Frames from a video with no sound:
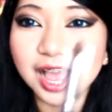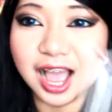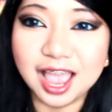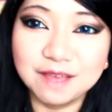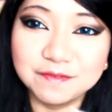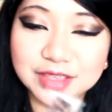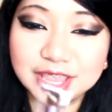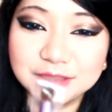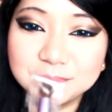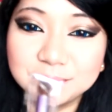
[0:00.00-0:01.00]
I have
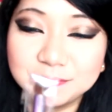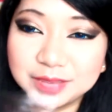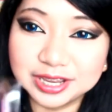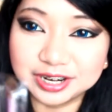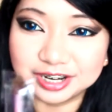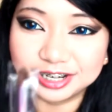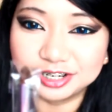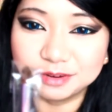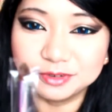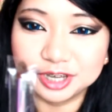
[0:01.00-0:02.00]
a bigger
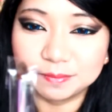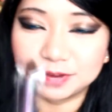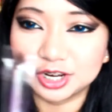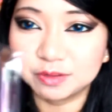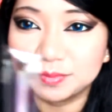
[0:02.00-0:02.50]
dome-shaped brush,